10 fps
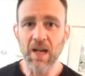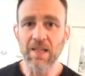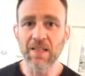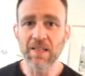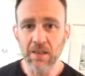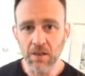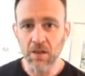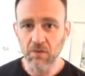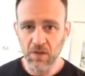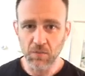idea
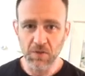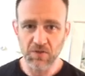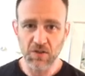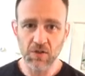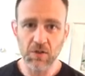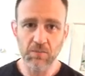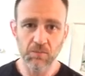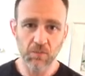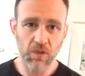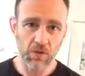of each position
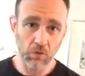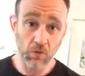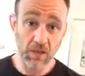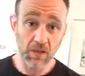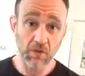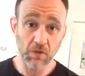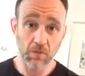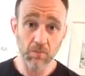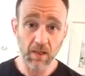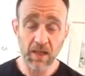that you're learning in
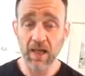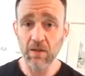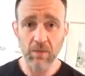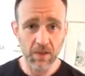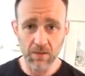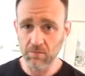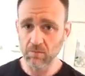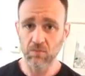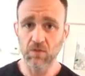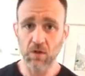your academy, and
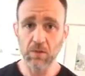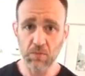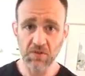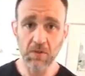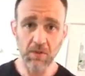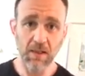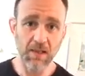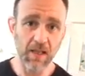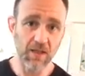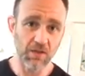trying to
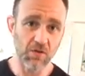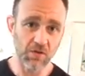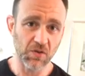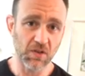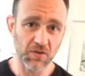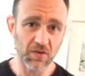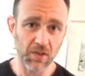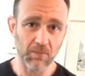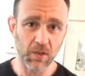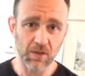assimilate that into your skill
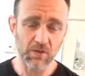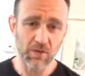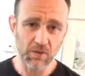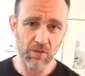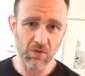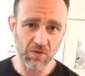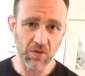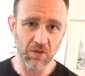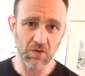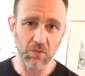set, right? You're
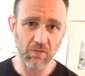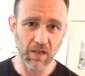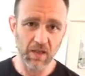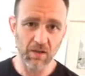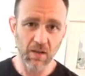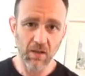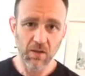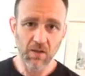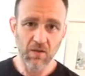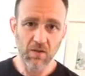still in sort of that,
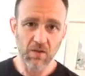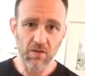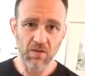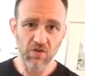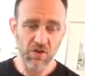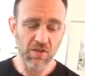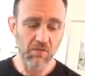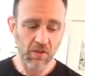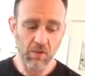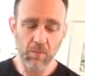just
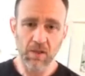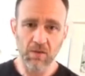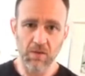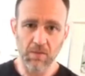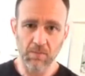developing